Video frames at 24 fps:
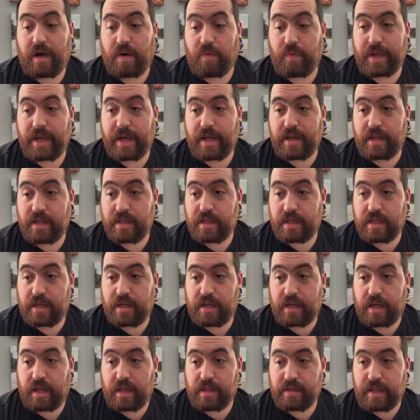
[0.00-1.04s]
We got
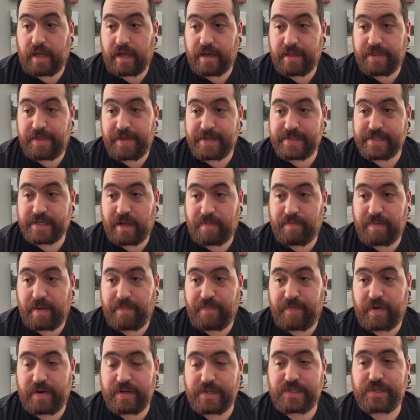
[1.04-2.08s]
a lot of things coming up
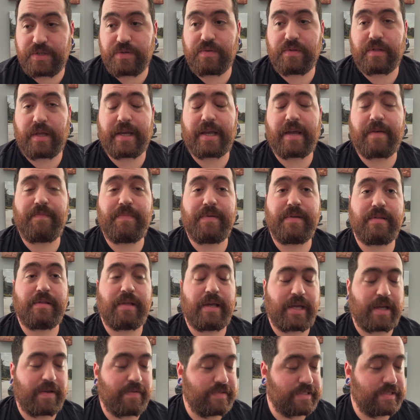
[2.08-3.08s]
very soon. Like I've